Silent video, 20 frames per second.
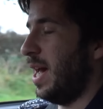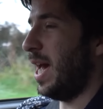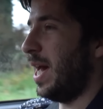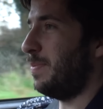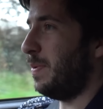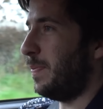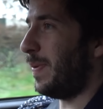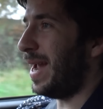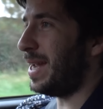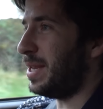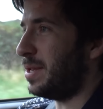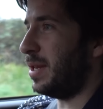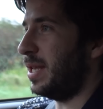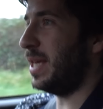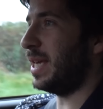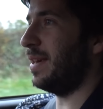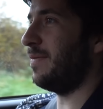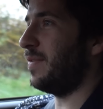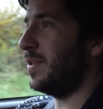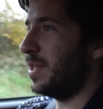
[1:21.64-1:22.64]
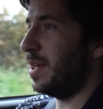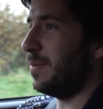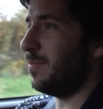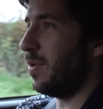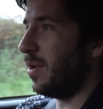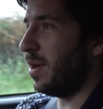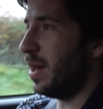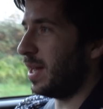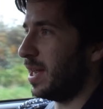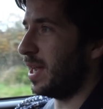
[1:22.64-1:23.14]
But basically, given that
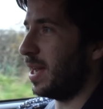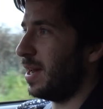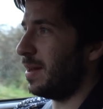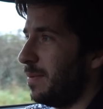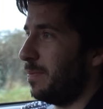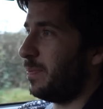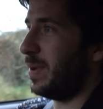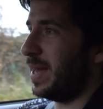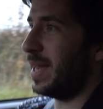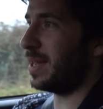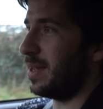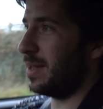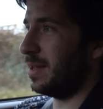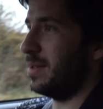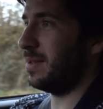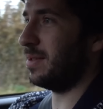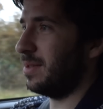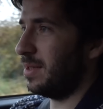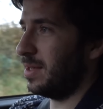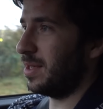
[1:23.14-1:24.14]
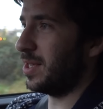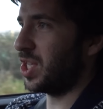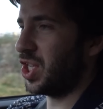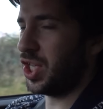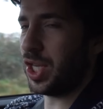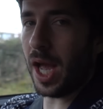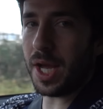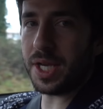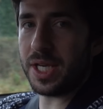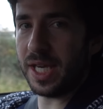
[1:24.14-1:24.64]
my big
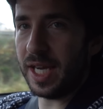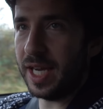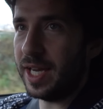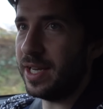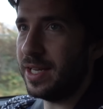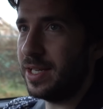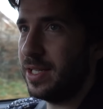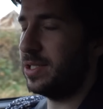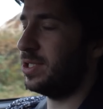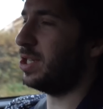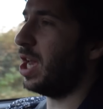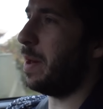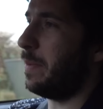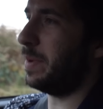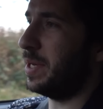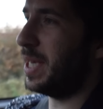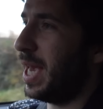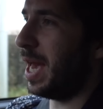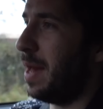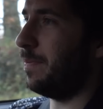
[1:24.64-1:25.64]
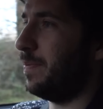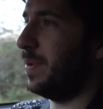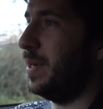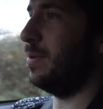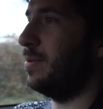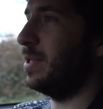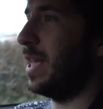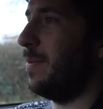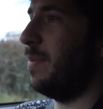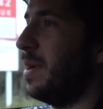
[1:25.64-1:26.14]
Dutty time attack
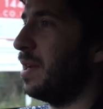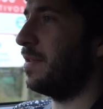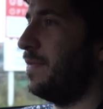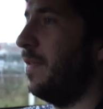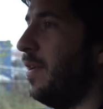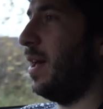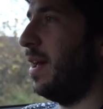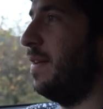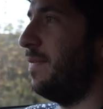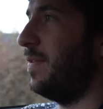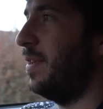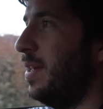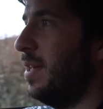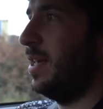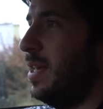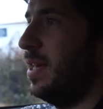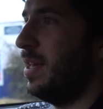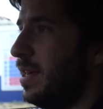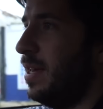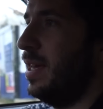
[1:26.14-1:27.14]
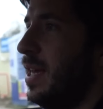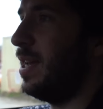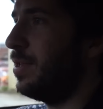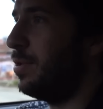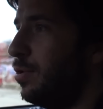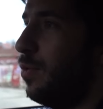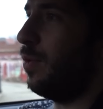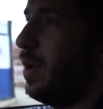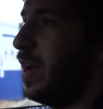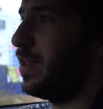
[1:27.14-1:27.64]
build MX5 is
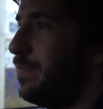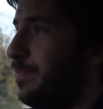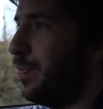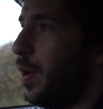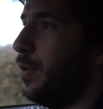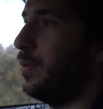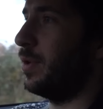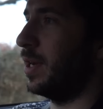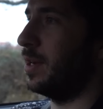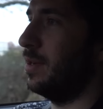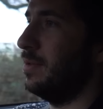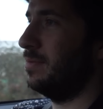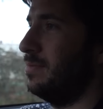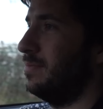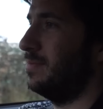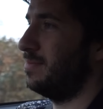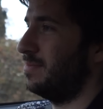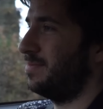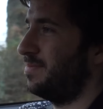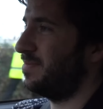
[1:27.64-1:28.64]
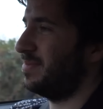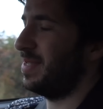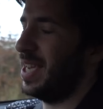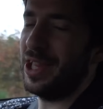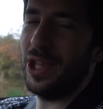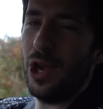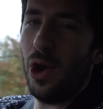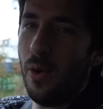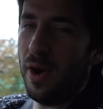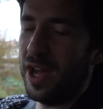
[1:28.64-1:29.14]
always broken. It's
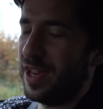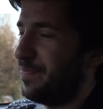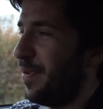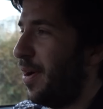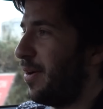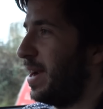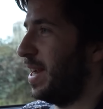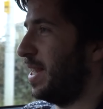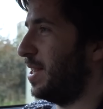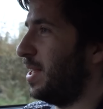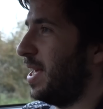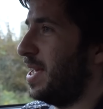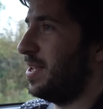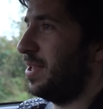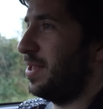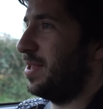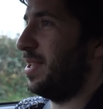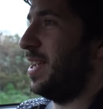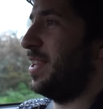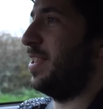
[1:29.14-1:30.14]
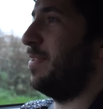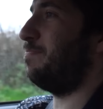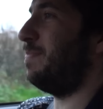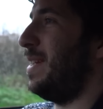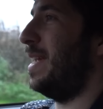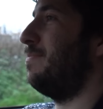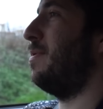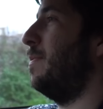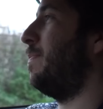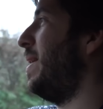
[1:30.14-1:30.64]
not always broken, it's
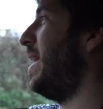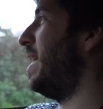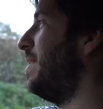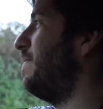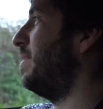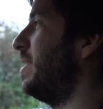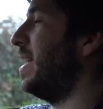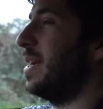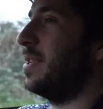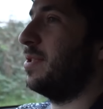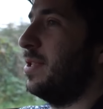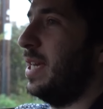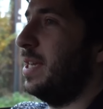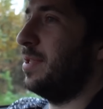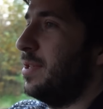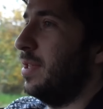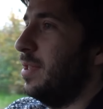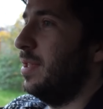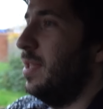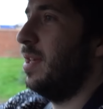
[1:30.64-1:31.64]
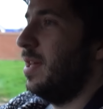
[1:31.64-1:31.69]
being prepared for next season.